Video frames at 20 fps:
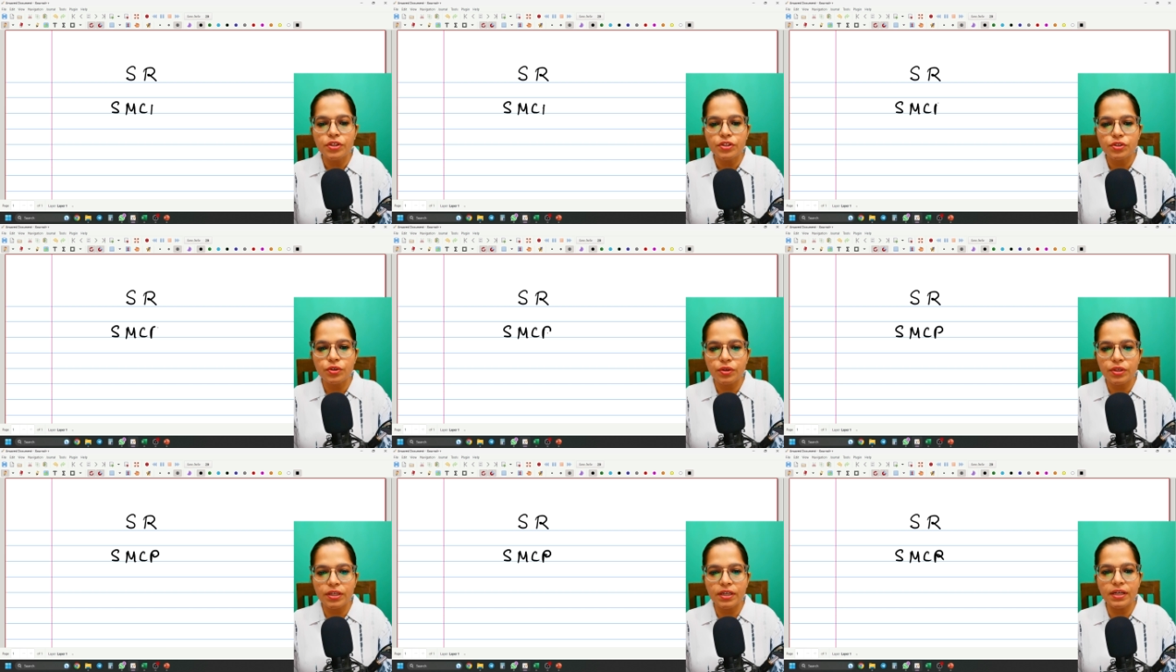
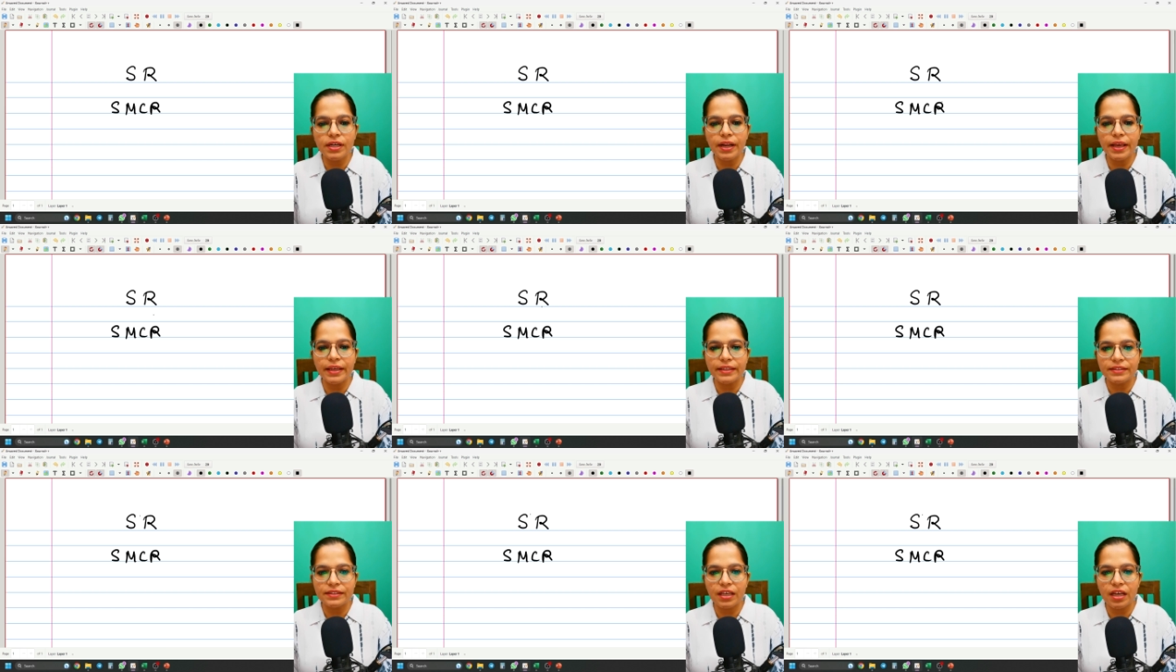So
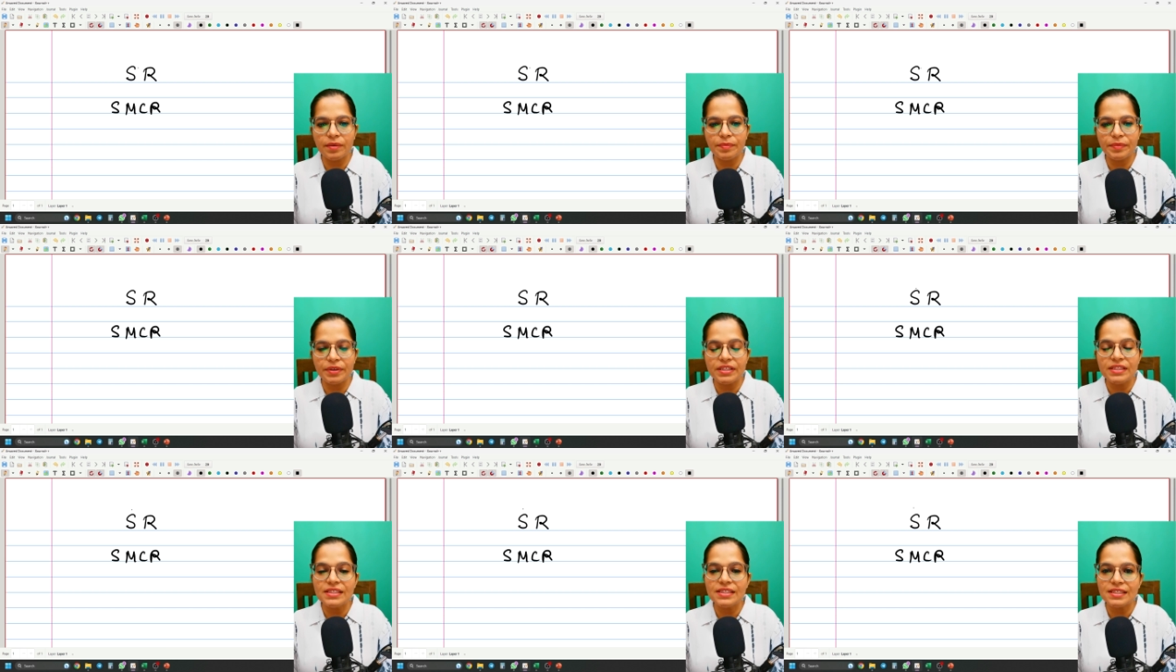here SR
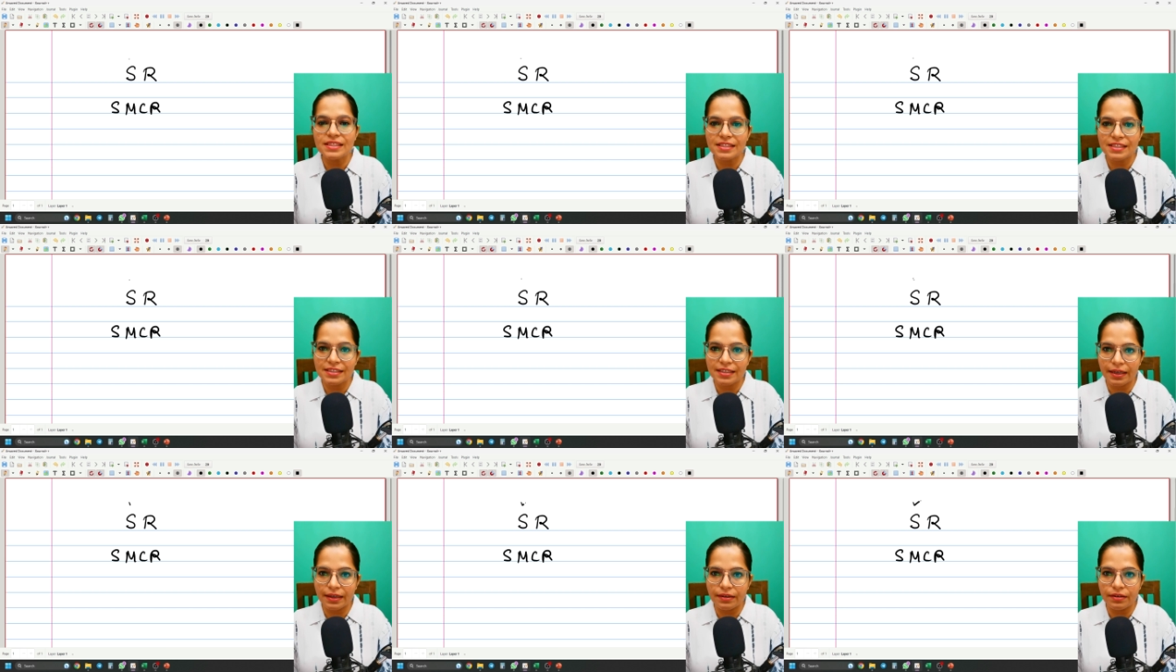
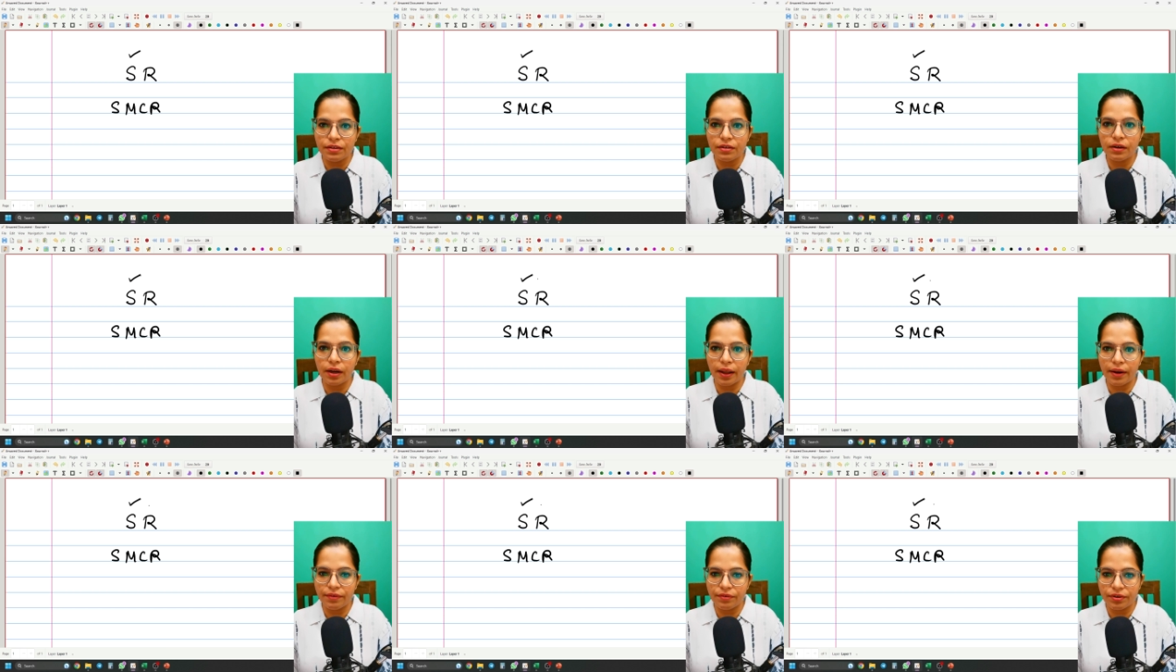means
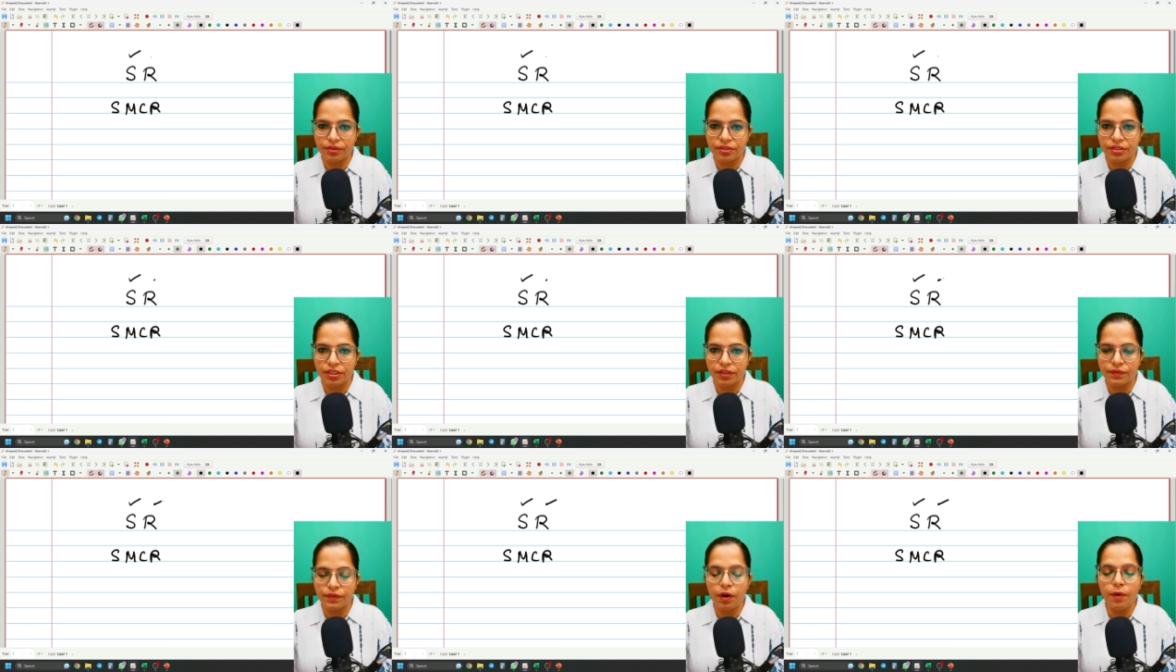sender and
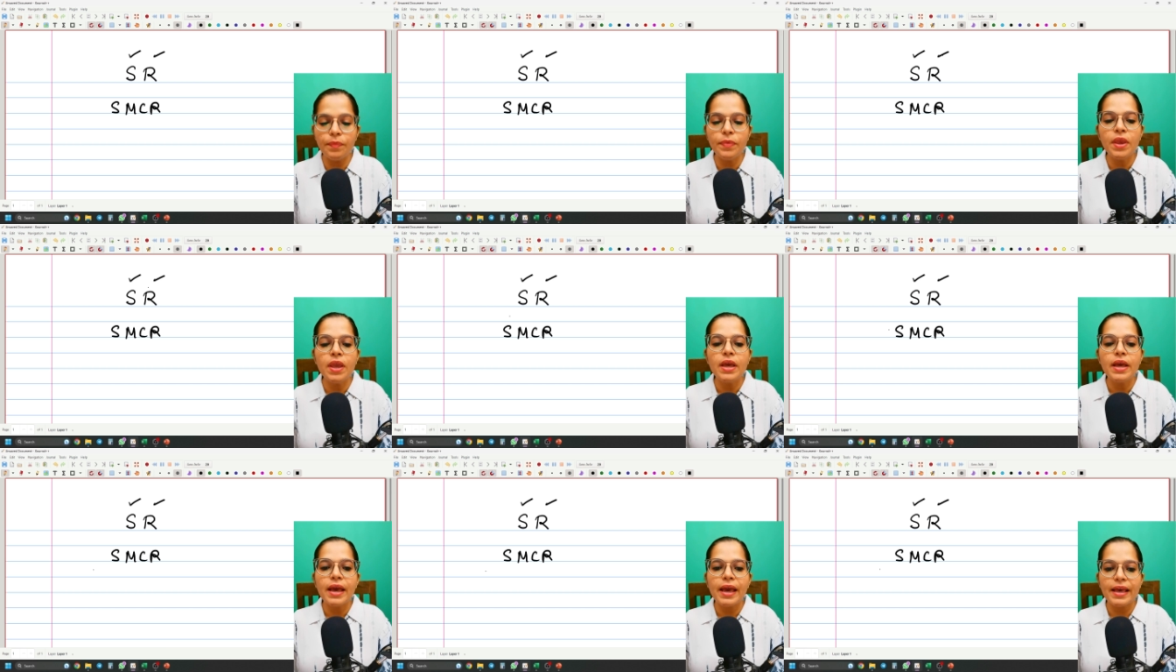receiver,